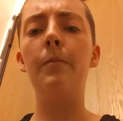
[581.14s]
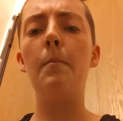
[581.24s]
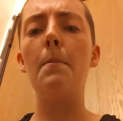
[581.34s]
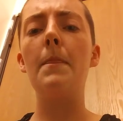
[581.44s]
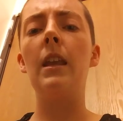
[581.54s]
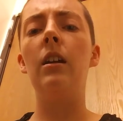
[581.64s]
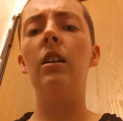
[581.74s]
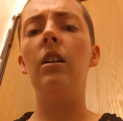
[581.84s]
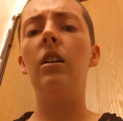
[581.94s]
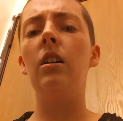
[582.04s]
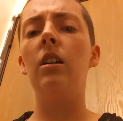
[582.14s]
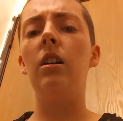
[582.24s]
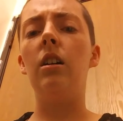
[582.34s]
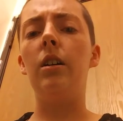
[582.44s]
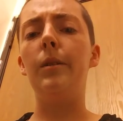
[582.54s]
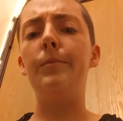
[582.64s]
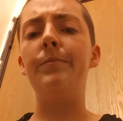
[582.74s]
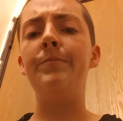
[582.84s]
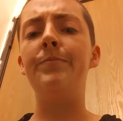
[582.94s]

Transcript: No one is speaking in this clip.